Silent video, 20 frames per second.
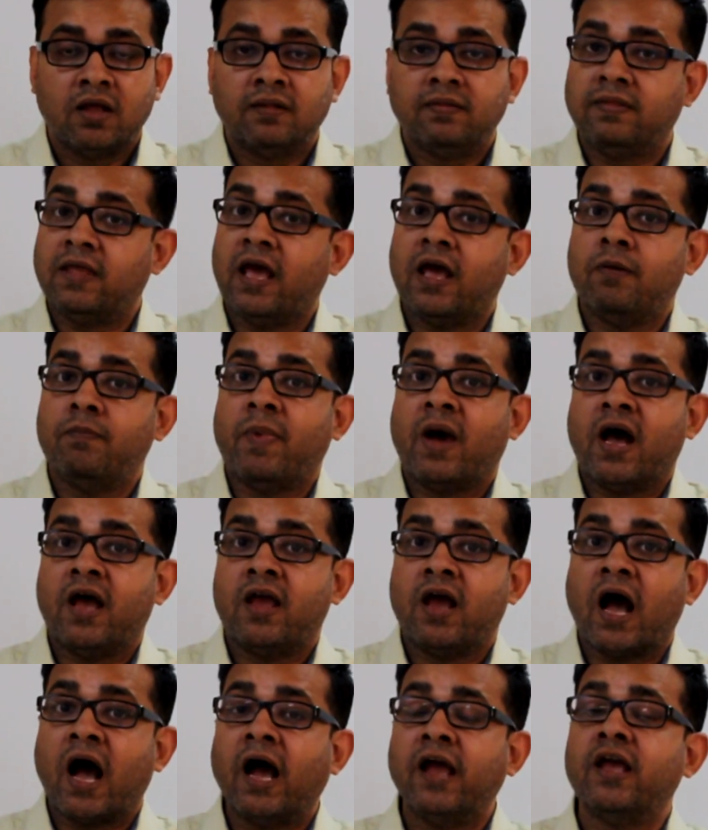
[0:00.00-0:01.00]

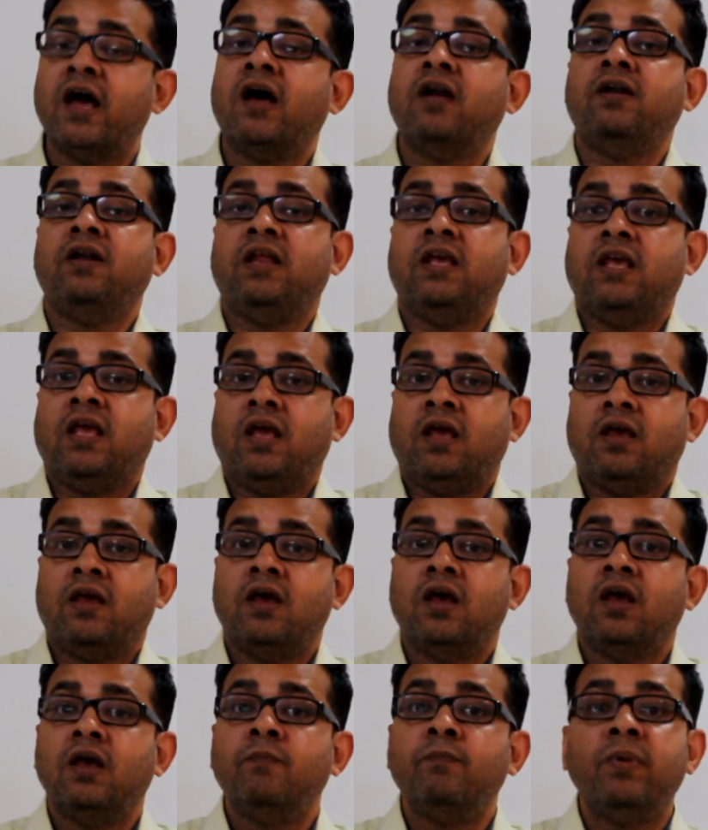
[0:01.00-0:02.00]
Thereby, IRDA
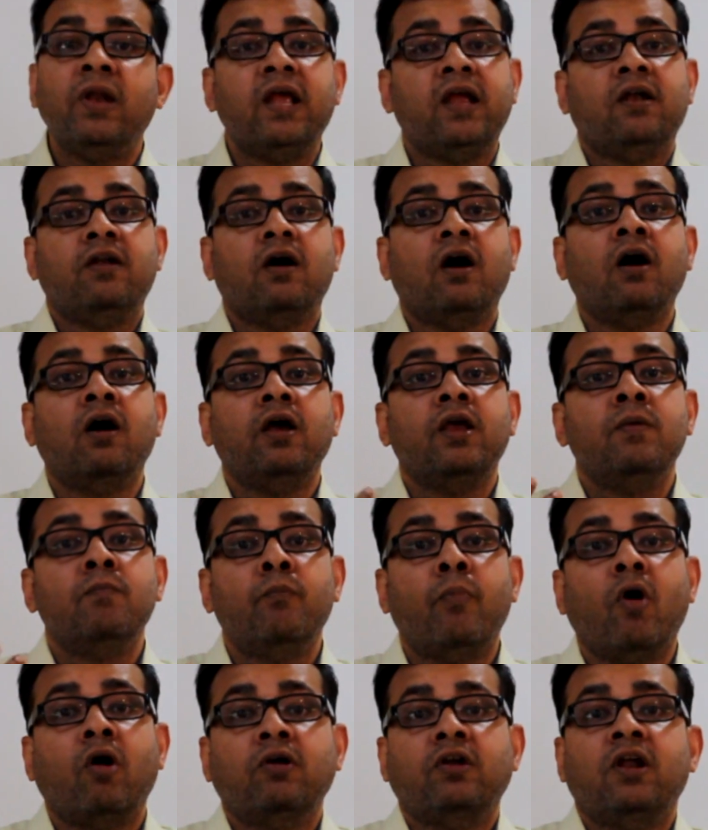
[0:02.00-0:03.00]
played an
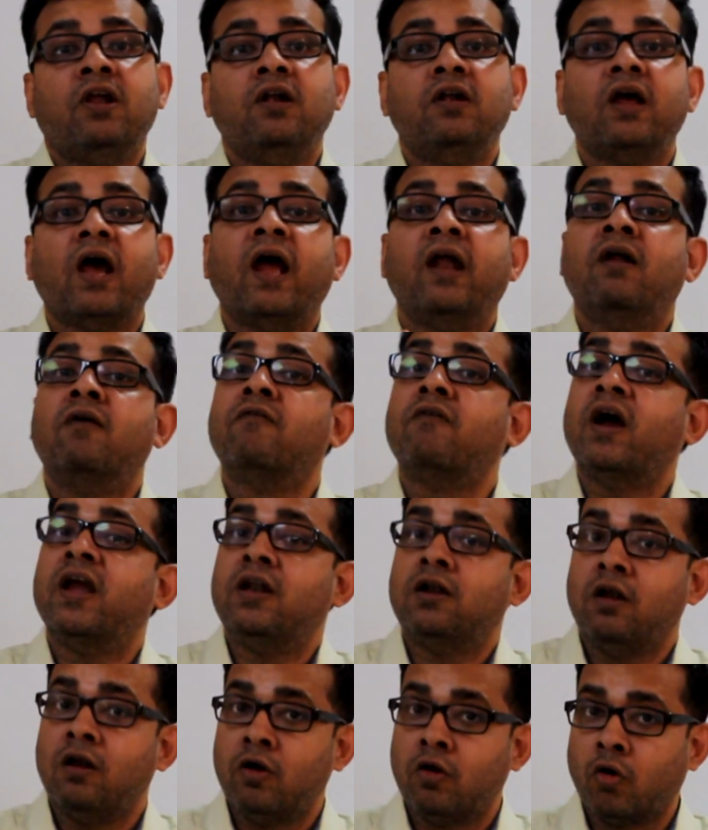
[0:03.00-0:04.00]
important and a
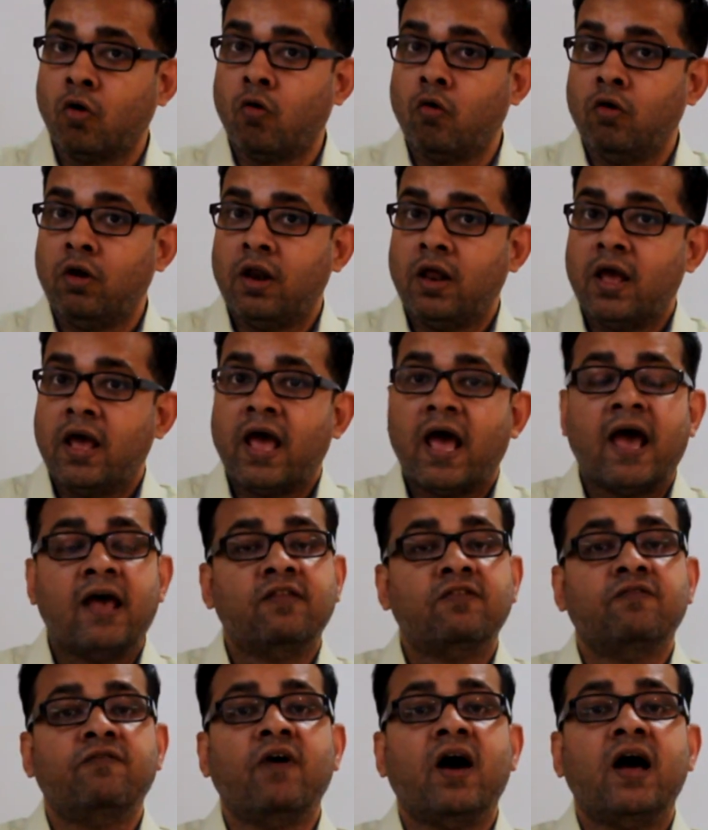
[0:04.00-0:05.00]
vital role
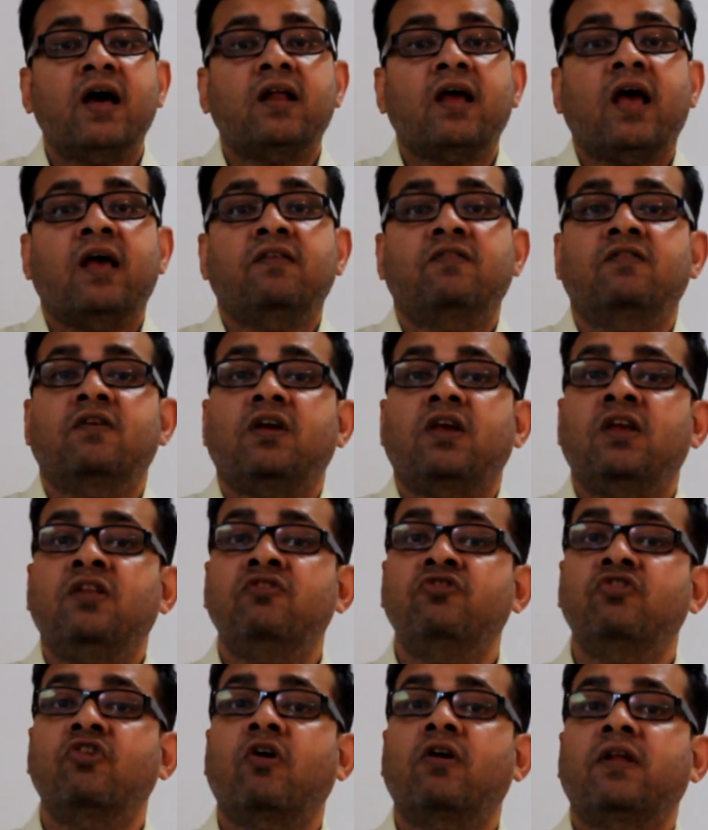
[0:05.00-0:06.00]
as far as the
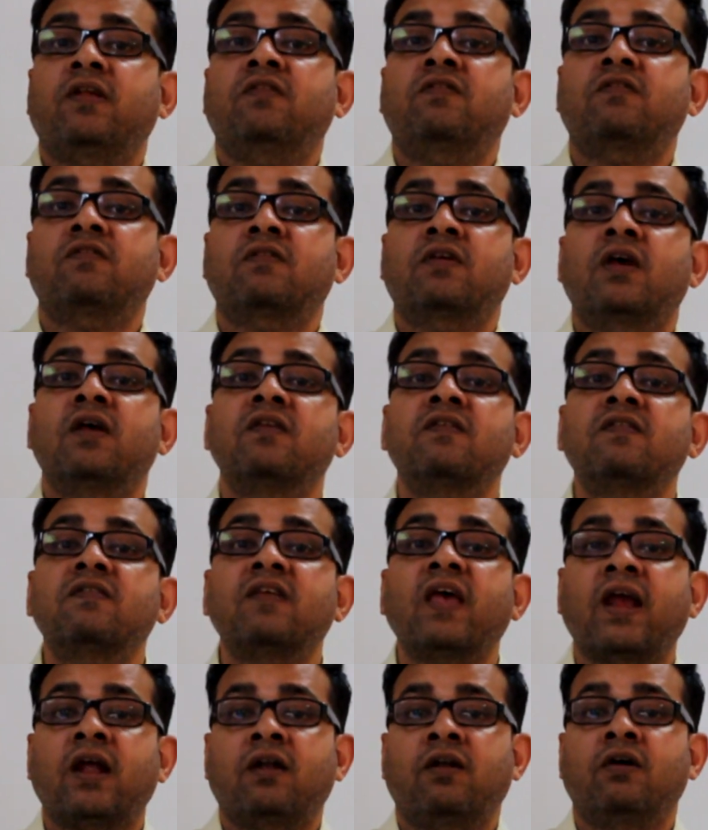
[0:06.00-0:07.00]
insurance
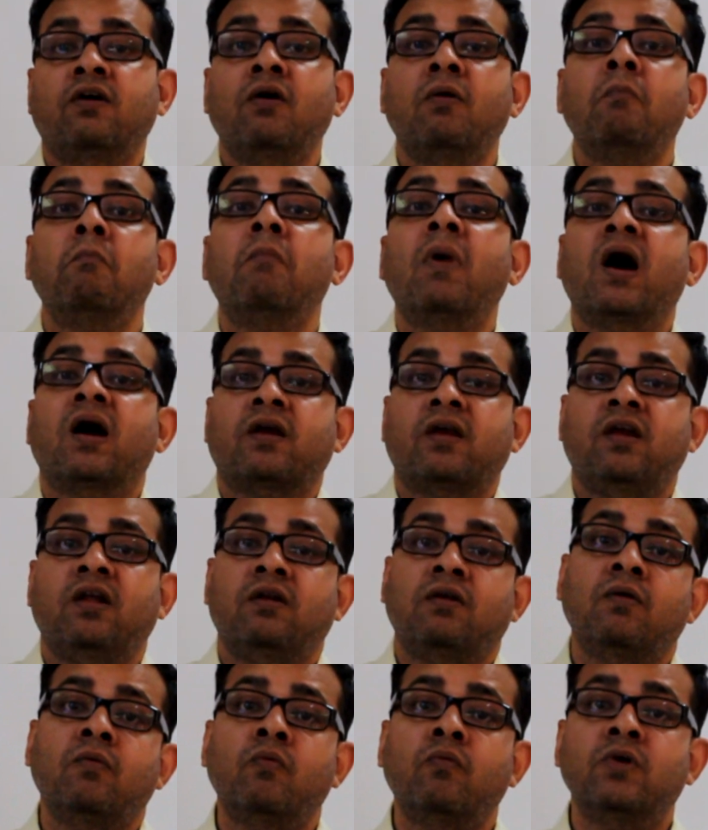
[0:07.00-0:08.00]
sector
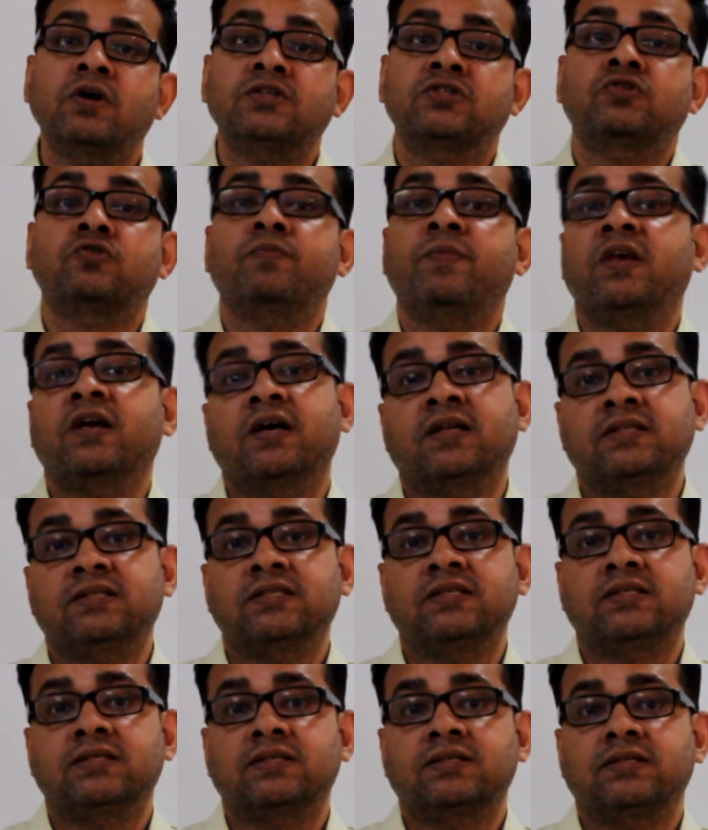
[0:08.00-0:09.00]
market was to be
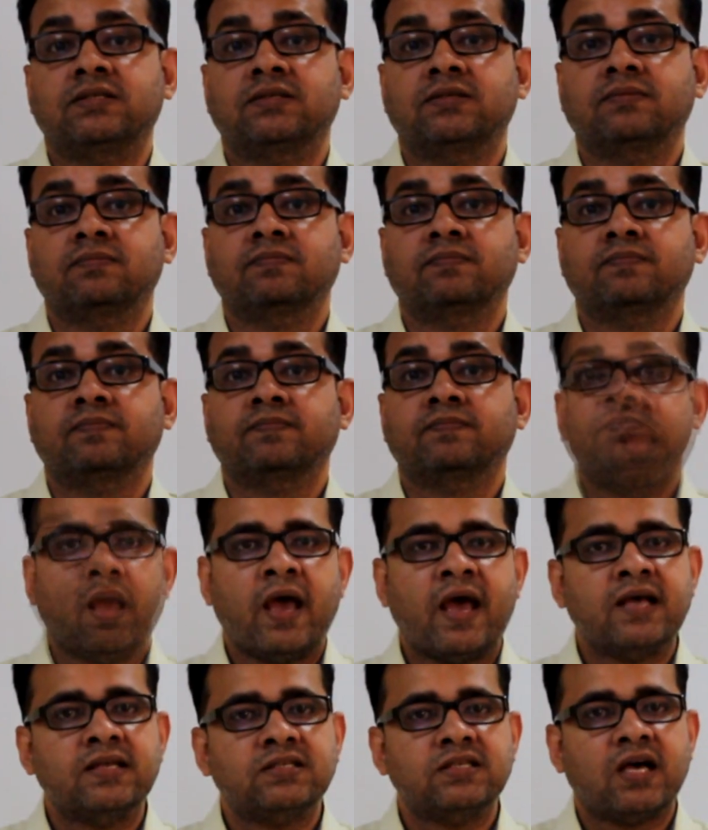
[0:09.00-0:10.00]
considered.
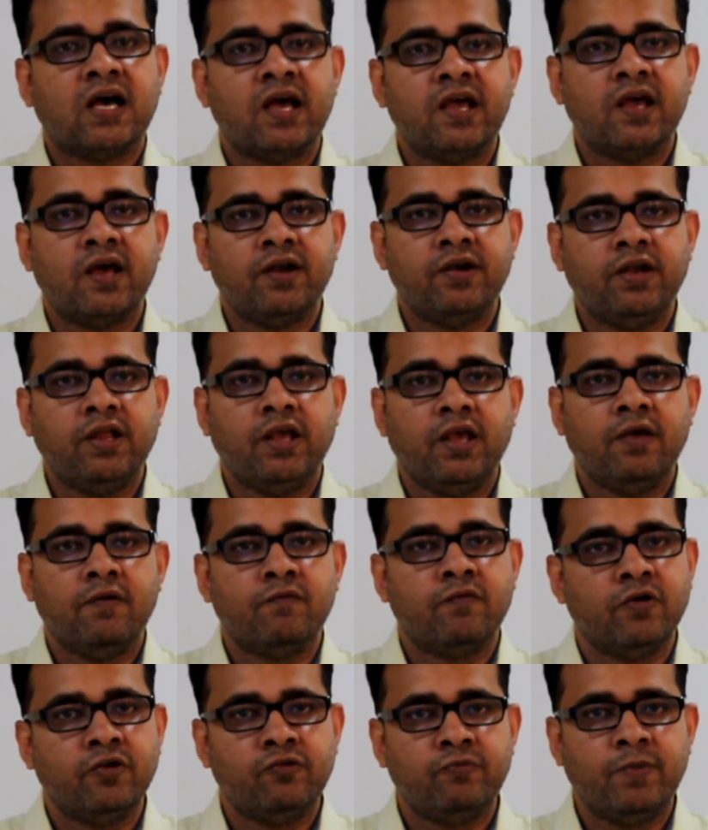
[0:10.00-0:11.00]
As IRDA
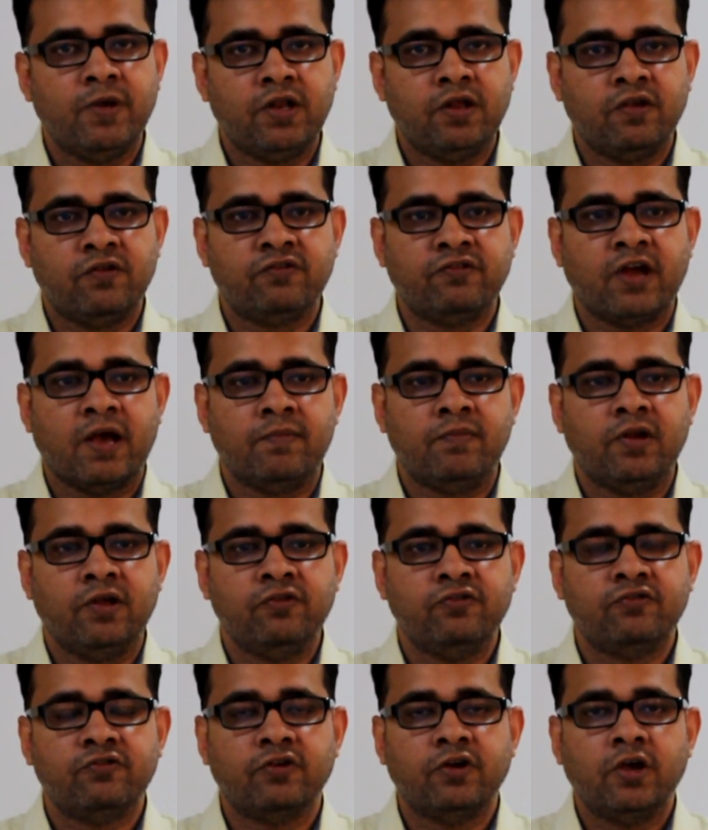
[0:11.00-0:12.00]
was being
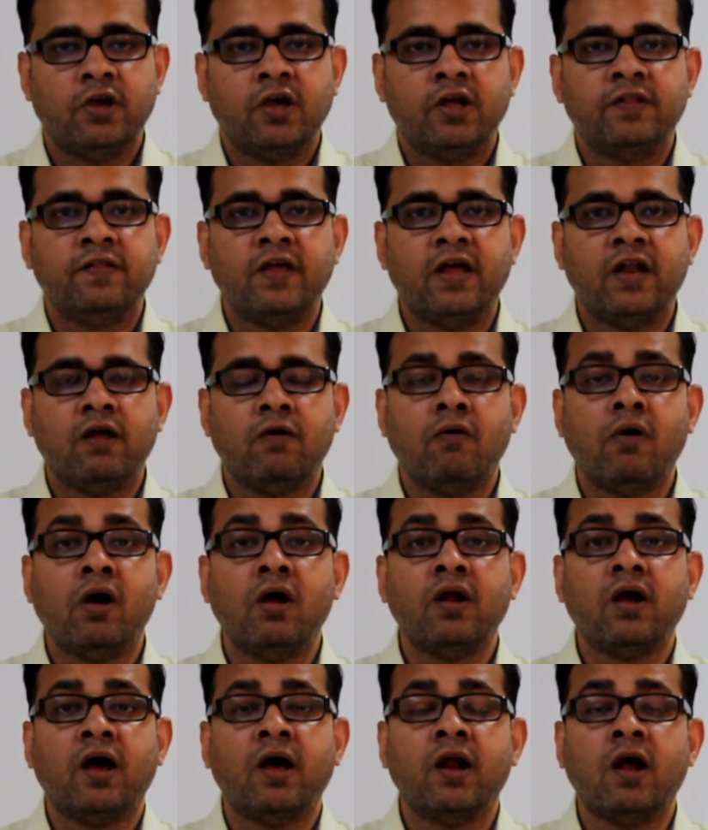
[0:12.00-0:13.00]
established, there were
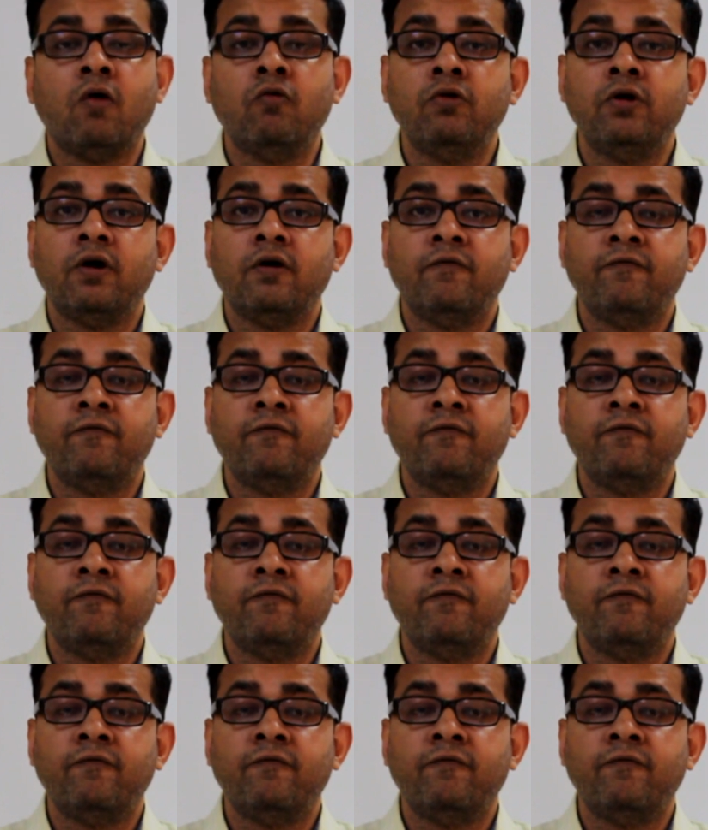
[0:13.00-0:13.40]
around,